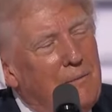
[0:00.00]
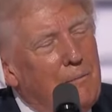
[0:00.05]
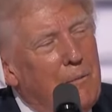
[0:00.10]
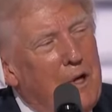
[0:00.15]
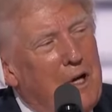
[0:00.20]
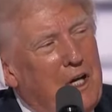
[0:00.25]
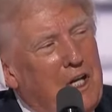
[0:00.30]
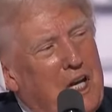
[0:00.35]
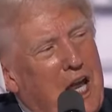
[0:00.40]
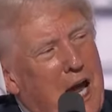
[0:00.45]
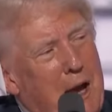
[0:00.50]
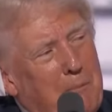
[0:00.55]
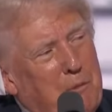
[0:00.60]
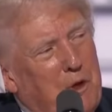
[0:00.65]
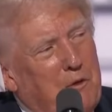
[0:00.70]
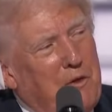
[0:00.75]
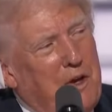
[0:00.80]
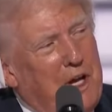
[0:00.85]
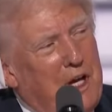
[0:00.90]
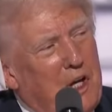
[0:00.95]
But it
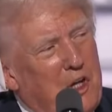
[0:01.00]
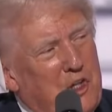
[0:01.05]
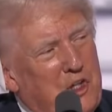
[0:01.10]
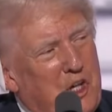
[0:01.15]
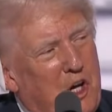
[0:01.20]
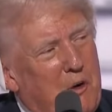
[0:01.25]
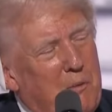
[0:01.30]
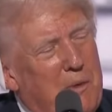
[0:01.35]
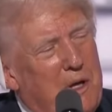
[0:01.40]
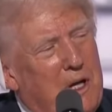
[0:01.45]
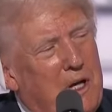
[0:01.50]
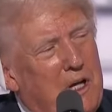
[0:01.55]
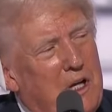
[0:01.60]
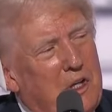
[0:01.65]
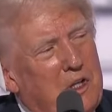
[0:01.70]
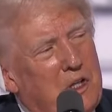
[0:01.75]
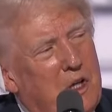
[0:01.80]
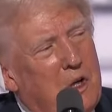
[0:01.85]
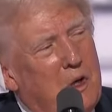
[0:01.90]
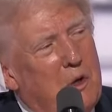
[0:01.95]
captivated so many,
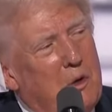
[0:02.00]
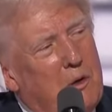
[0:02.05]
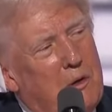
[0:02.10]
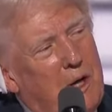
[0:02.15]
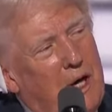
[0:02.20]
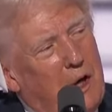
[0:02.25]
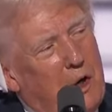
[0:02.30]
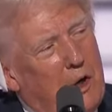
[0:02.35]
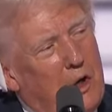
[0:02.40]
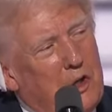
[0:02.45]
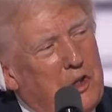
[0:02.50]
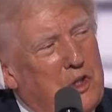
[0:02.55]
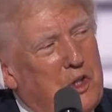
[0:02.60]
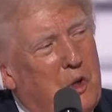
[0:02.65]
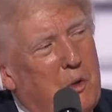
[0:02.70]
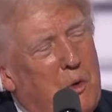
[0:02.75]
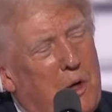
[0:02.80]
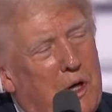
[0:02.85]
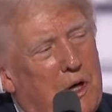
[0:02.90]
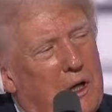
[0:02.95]
so I
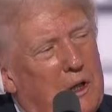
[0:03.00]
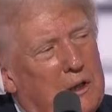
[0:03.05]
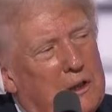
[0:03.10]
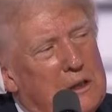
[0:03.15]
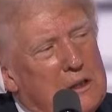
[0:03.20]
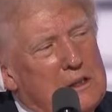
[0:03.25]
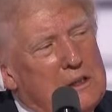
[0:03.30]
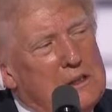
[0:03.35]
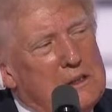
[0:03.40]
also want to